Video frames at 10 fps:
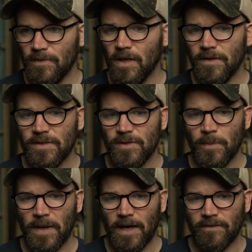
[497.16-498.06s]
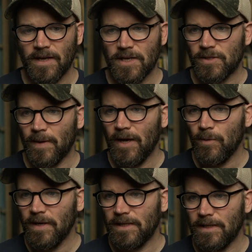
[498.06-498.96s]
Got this new path. So how
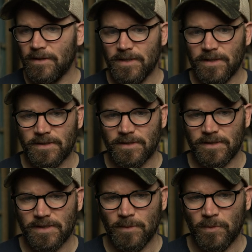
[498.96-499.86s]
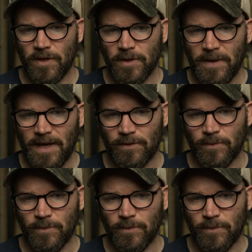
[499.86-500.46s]
do I get this symbol on the path?